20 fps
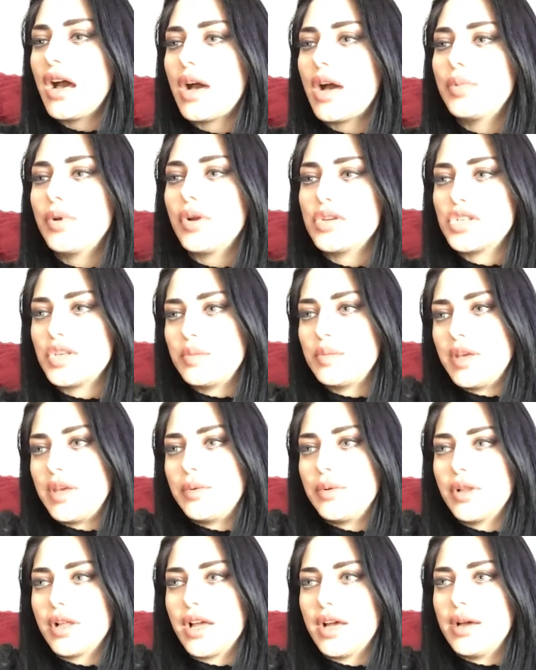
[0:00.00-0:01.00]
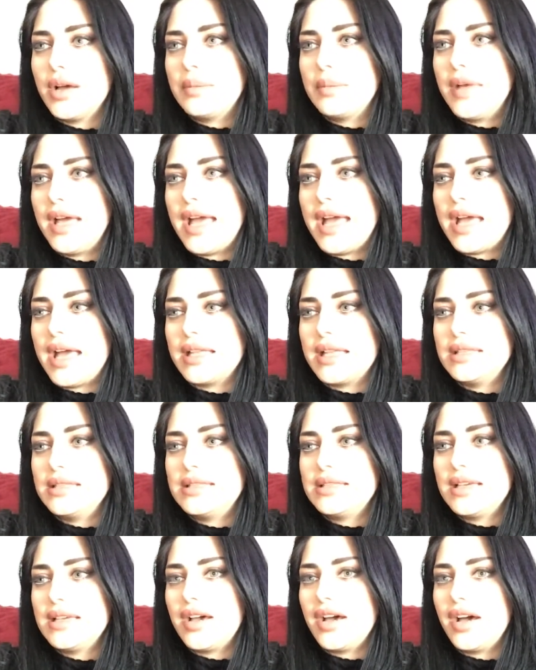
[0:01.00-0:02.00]
Persian people come and
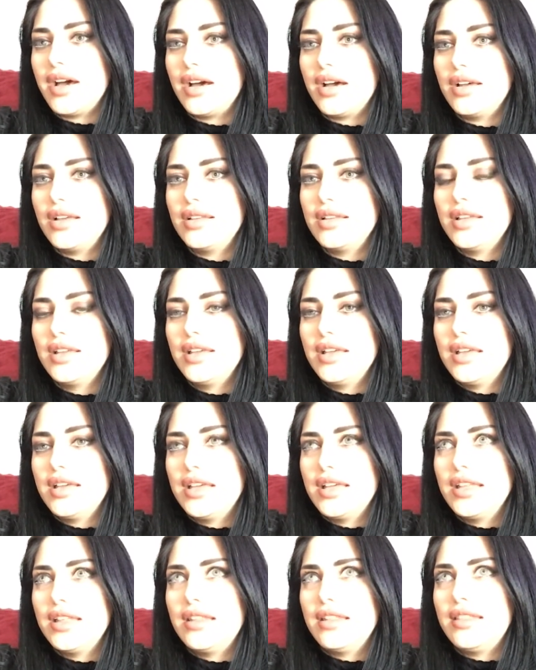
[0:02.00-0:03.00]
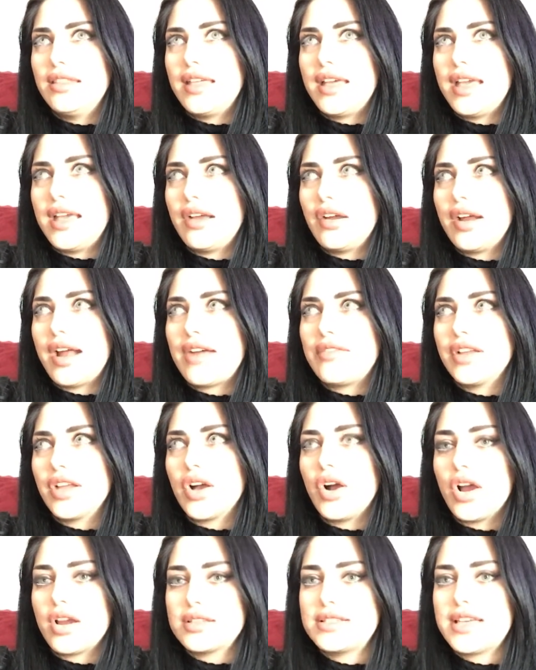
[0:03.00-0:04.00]
they are having a
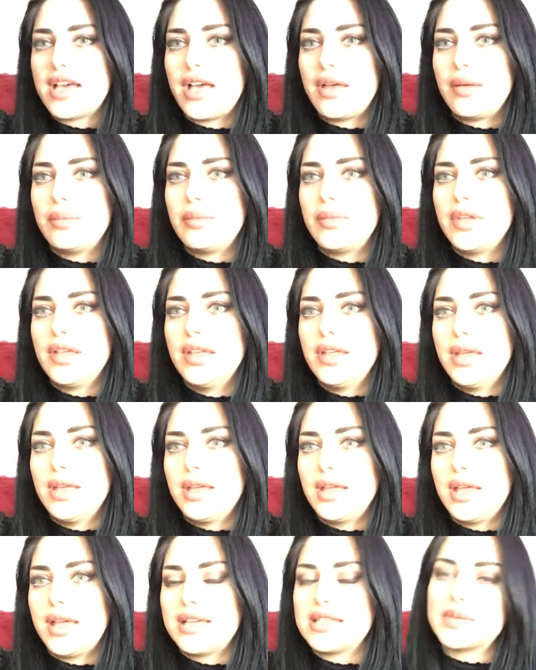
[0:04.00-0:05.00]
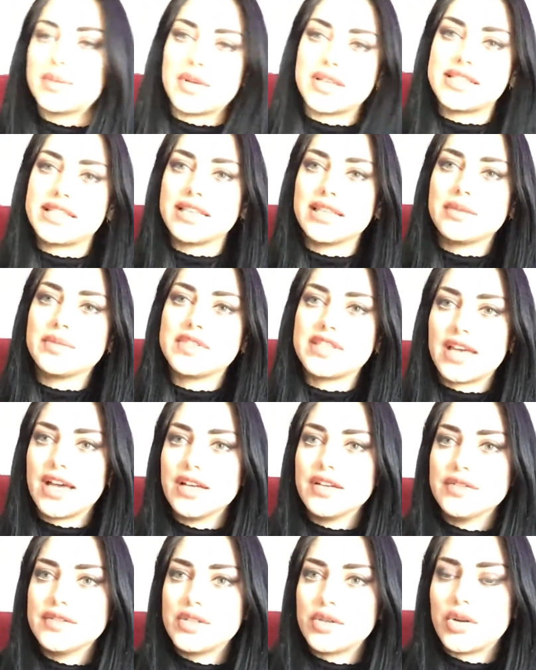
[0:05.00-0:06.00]
hard time expressing
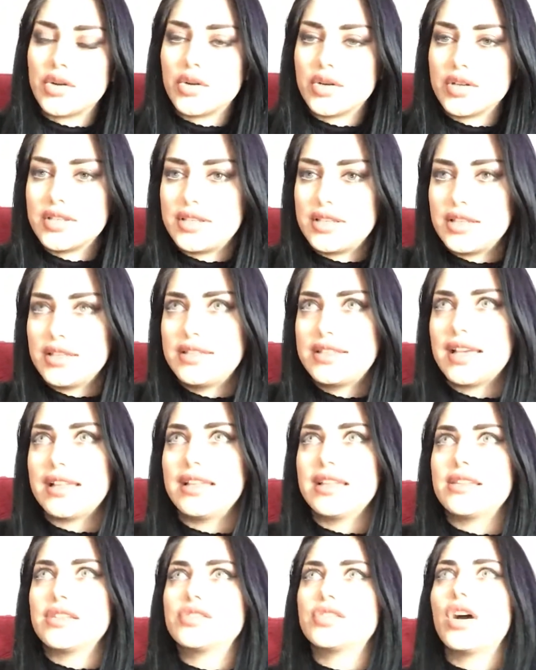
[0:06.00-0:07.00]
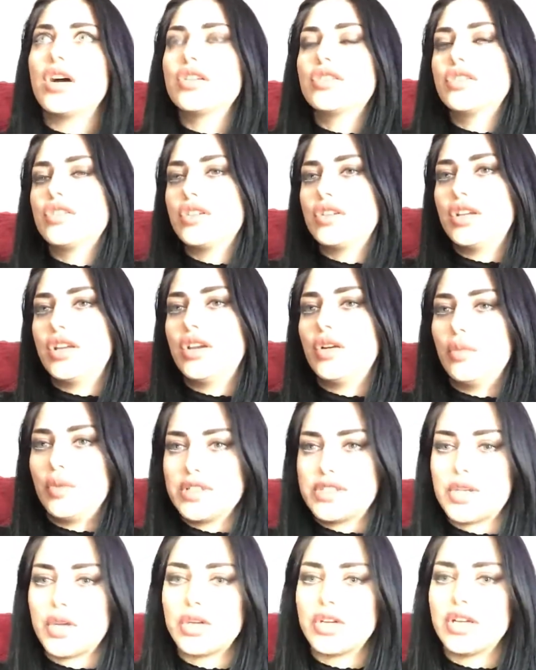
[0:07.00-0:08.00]
themselves or telling the doctor, you know,
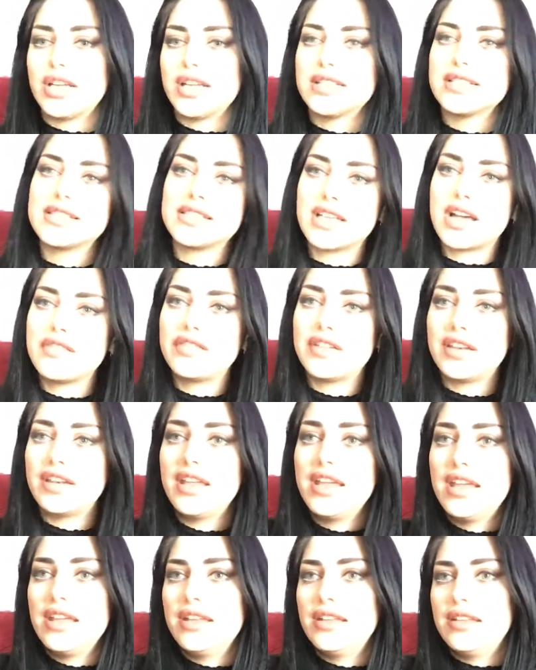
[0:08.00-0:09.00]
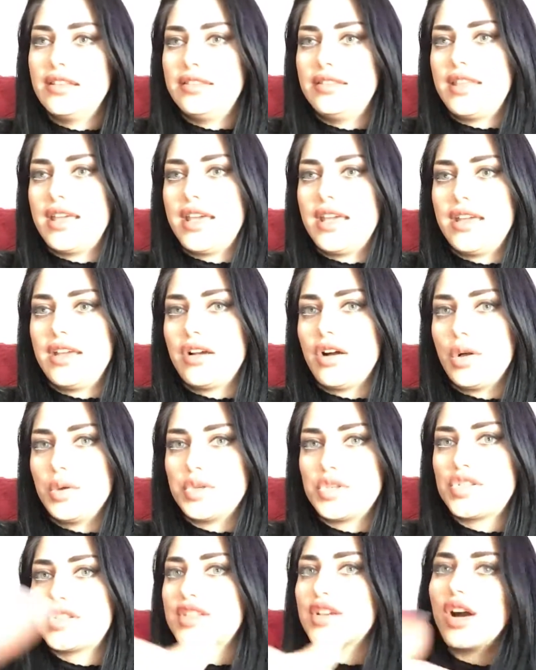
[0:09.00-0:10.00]
what's hurting and stuff, and they
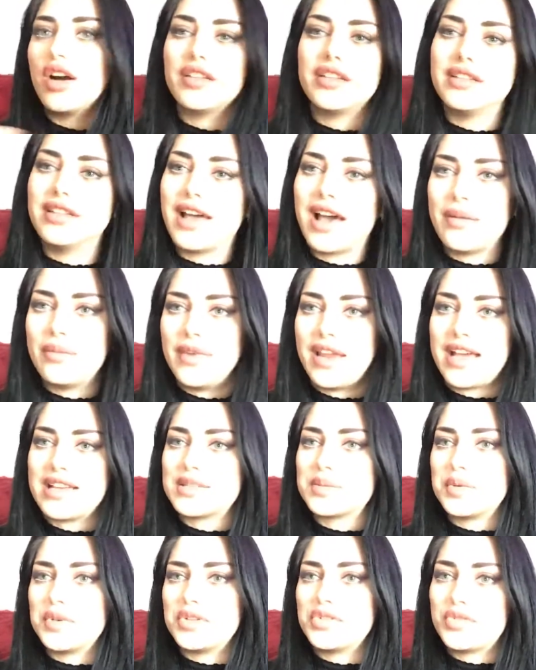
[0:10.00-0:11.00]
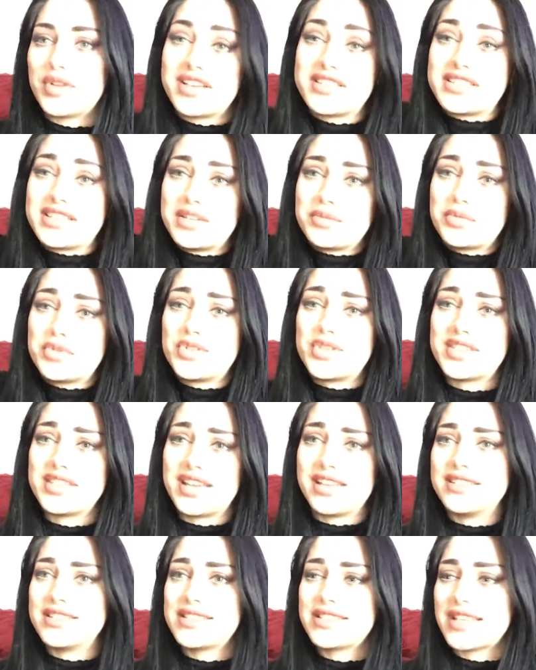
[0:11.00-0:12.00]
always just call the lab and ask me to translate, which is
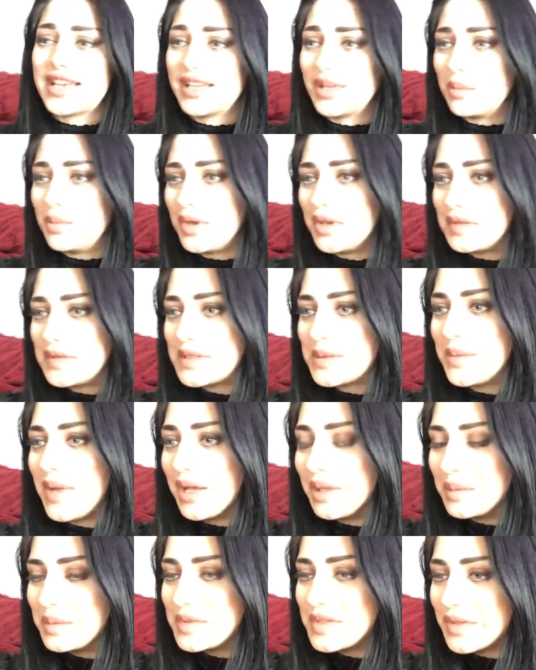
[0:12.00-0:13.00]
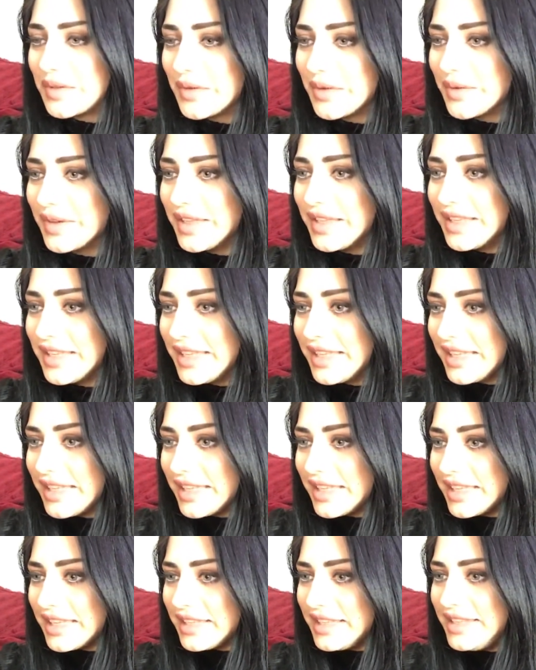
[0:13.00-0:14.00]
nice. I can be of some help too.
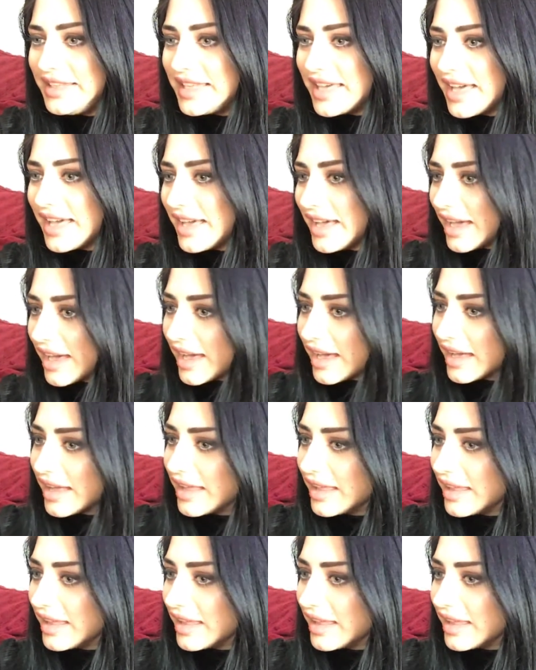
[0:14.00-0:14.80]
Yeah.